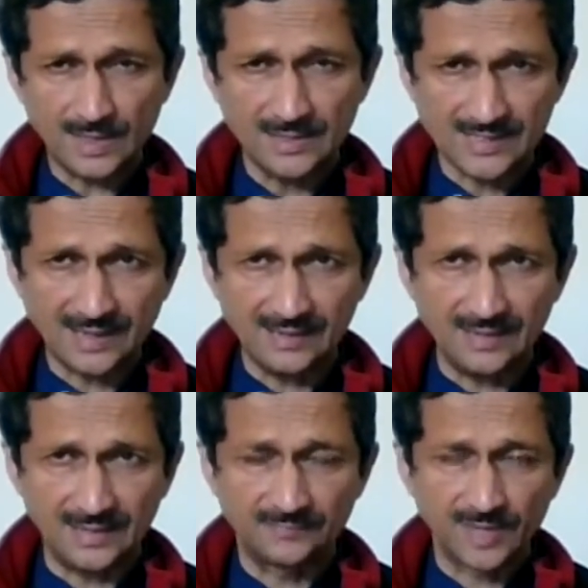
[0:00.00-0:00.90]

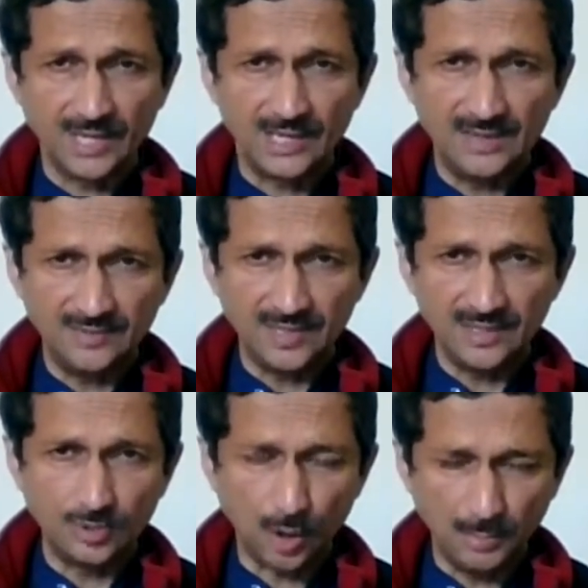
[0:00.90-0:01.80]
Secondly, even
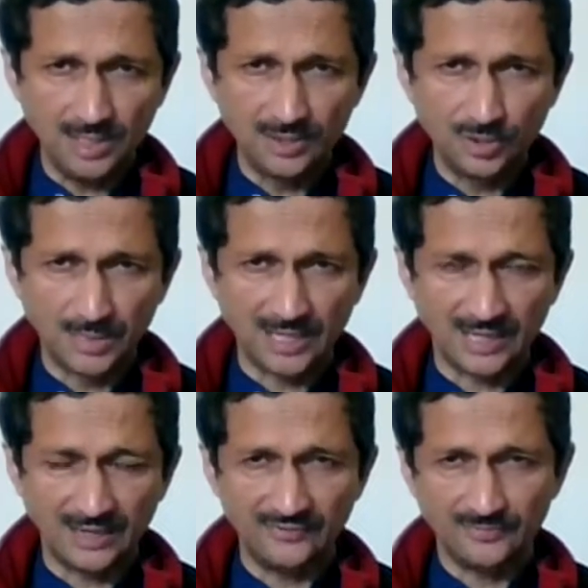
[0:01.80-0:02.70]
in normal human
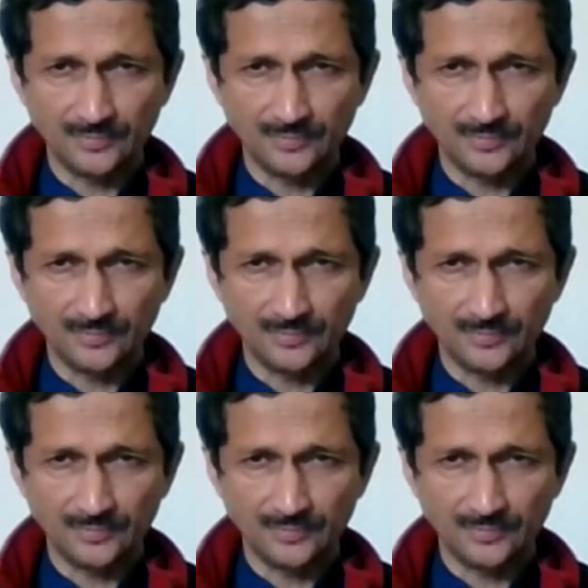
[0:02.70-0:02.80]
life,